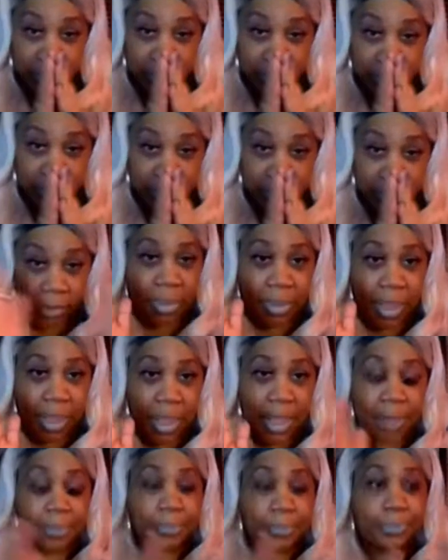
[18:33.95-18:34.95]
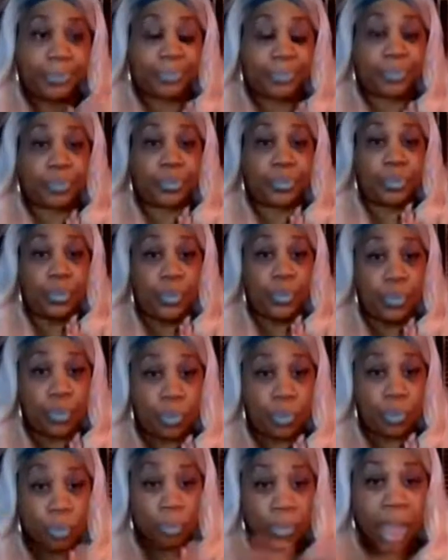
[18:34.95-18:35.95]
Amen.
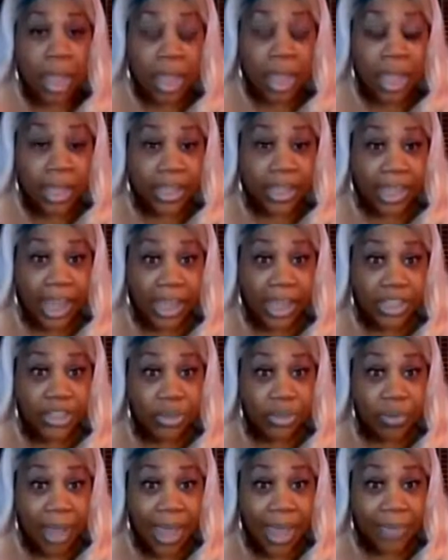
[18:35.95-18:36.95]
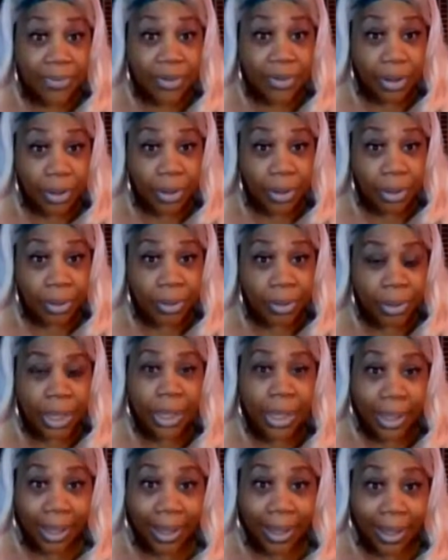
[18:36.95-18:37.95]
In case you haven't heard,
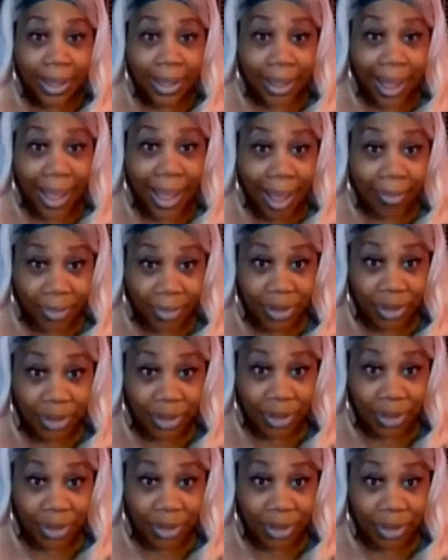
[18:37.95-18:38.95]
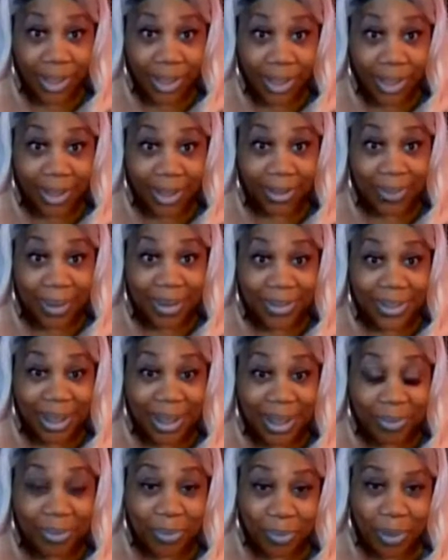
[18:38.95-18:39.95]
I'm your Queen Love Bug
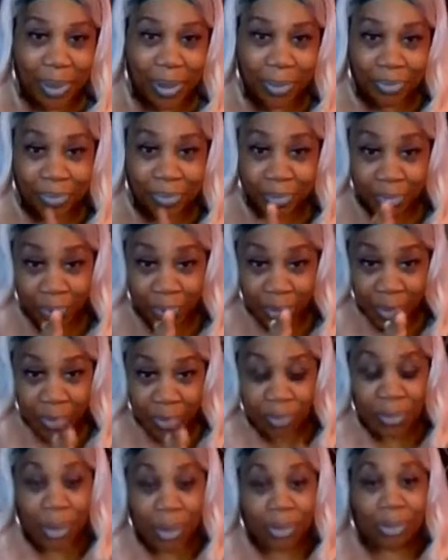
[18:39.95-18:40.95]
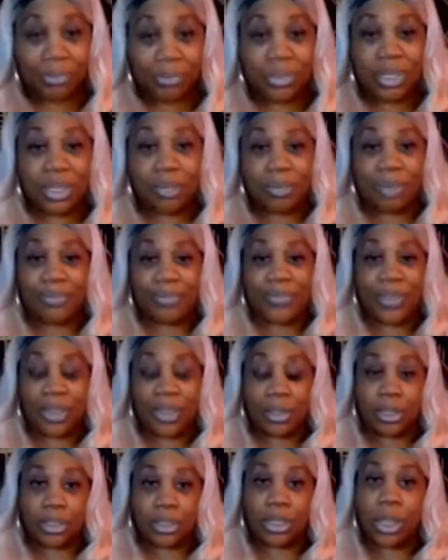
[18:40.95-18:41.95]
#1. Welcome to my village,
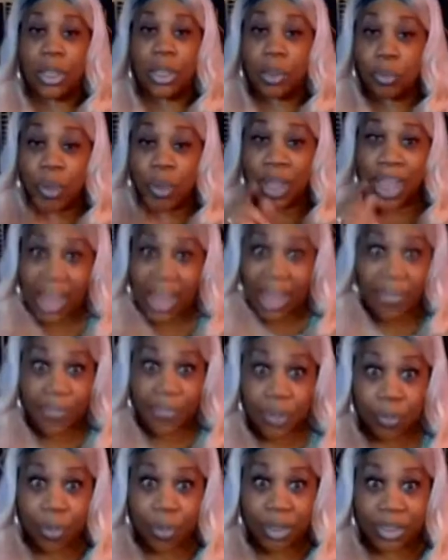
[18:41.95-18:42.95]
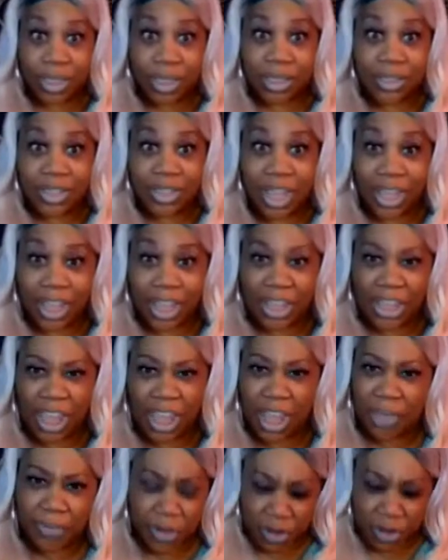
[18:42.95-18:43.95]
where everyone gets taken care
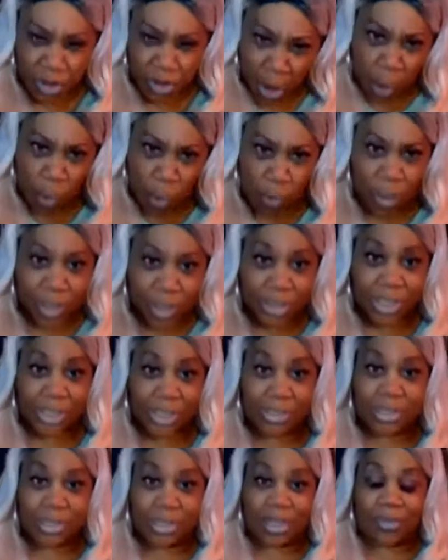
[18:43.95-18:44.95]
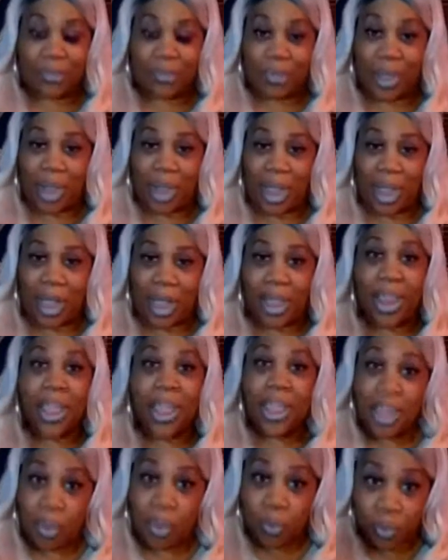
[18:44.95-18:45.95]
of and no one gets left behind.
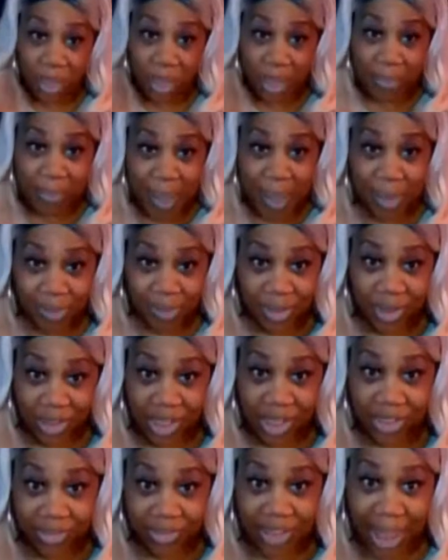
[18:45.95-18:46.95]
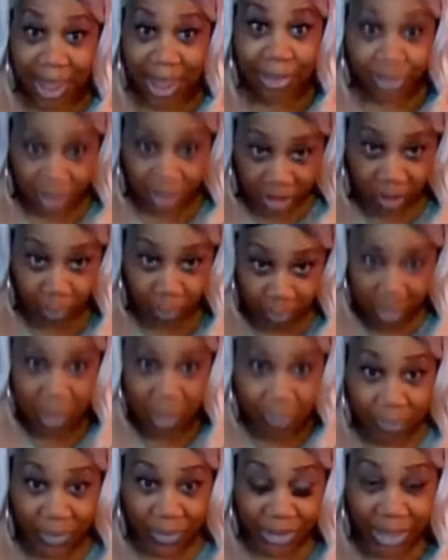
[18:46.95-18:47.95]
And we're about to get down to the meat
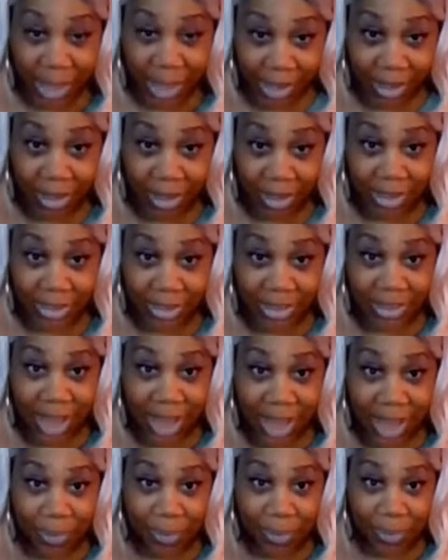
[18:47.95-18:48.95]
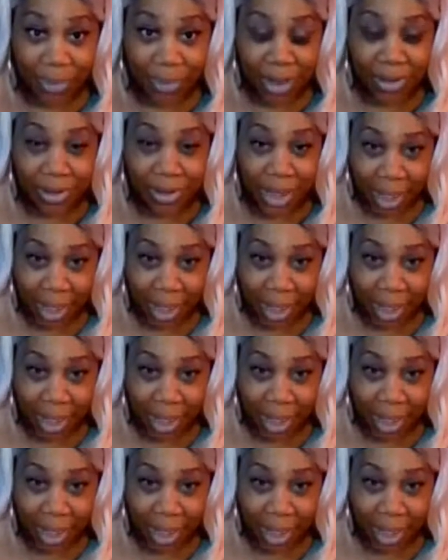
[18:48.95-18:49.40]
and potato of this topic right now.